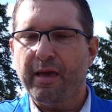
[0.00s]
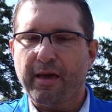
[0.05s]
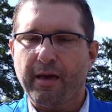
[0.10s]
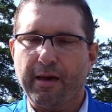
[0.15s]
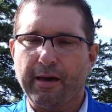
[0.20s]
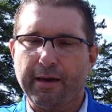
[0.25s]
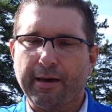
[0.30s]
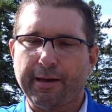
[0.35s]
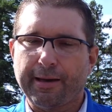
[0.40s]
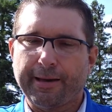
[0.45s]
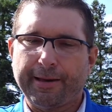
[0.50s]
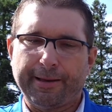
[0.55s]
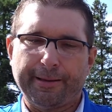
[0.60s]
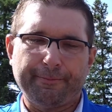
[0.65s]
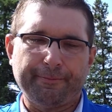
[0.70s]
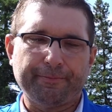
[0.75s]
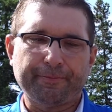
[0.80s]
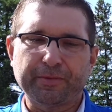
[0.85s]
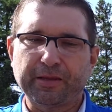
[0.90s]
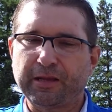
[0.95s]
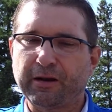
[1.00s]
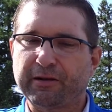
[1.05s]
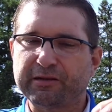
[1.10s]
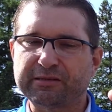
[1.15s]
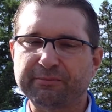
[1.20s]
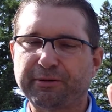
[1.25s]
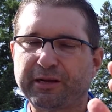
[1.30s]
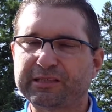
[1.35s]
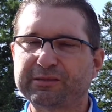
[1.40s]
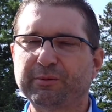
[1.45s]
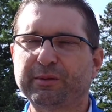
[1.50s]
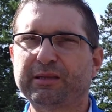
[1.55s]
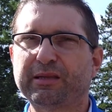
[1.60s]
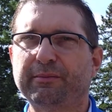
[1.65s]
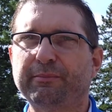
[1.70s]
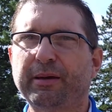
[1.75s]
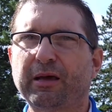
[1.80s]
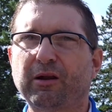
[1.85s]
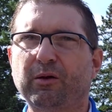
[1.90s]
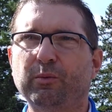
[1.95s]
You know, I was impressed with
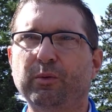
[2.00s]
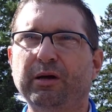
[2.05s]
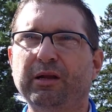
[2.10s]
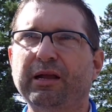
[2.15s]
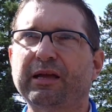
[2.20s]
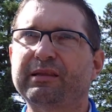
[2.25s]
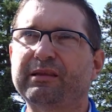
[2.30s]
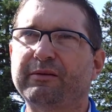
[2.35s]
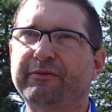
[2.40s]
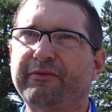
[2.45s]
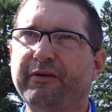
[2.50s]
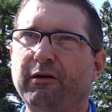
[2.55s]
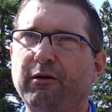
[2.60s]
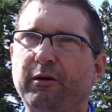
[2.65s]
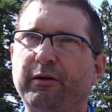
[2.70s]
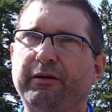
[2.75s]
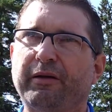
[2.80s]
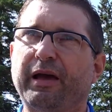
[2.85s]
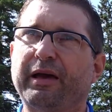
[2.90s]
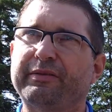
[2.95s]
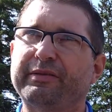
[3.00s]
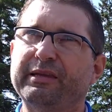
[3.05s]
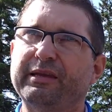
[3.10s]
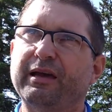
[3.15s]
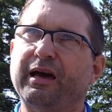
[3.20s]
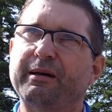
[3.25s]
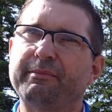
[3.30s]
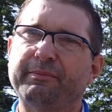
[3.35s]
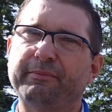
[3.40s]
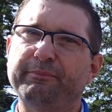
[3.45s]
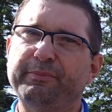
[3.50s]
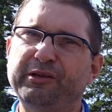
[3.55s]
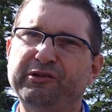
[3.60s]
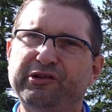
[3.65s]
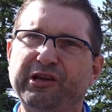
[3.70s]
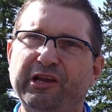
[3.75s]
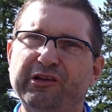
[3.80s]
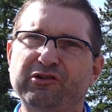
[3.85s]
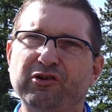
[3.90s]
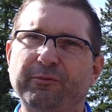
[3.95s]
the metal wood at the
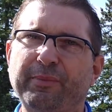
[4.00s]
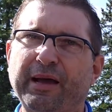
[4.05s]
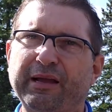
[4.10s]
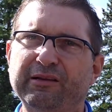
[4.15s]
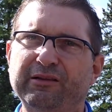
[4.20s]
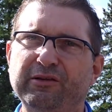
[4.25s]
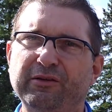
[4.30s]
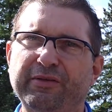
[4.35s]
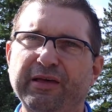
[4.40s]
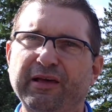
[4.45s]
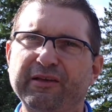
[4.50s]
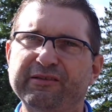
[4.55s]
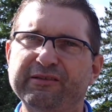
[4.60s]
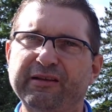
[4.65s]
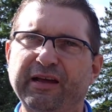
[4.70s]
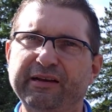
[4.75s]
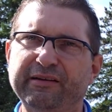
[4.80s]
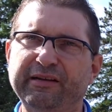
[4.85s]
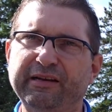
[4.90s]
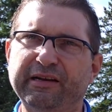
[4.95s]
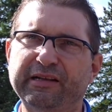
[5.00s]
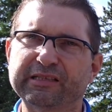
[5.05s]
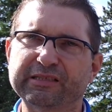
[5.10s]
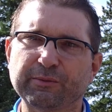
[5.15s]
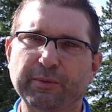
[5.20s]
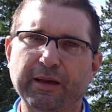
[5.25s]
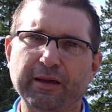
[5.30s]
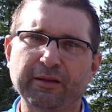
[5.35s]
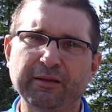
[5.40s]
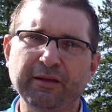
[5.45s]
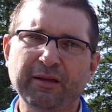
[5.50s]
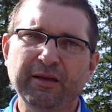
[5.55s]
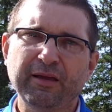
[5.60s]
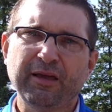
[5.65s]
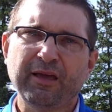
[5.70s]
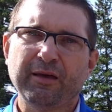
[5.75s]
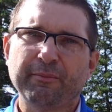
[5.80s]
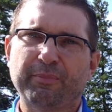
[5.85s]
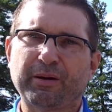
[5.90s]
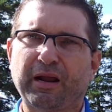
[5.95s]
PGA Show back in 2019 as well,
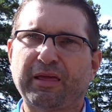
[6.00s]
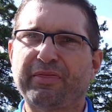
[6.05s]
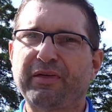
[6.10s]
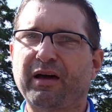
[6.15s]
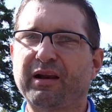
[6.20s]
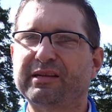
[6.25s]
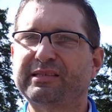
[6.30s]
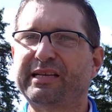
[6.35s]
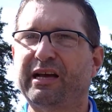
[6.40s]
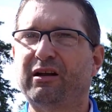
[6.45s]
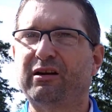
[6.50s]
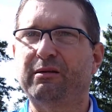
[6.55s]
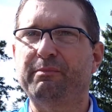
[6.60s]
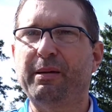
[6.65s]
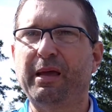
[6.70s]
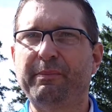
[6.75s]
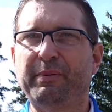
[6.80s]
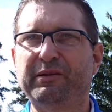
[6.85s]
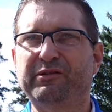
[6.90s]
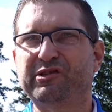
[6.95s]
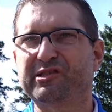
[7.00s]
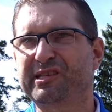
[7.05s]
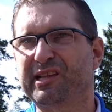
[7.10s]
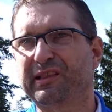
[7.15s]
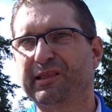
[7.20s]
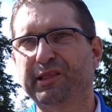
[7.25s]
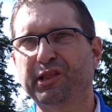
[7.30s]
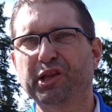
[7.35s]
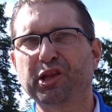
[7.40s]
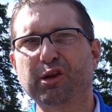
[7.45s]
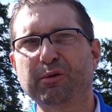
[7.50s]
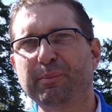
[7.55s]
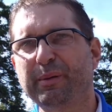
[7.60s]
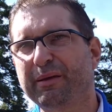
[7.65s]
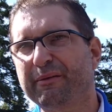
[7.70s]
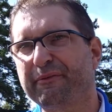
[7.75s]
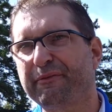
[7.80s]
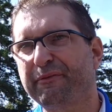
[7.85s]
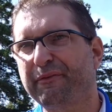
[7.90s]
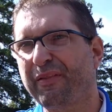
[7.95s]
but I thought it sounded maybe just a little
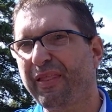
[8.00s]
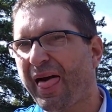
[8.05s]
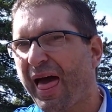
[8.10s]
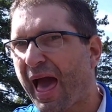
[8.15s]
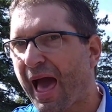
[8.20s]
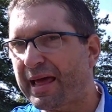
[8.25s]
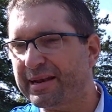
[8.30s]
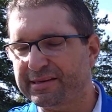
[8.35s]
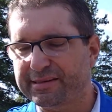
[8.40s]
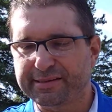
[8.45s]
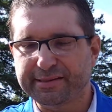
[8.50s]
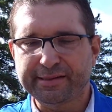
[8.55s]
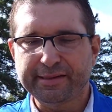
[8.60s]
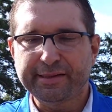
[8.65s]
bit flat.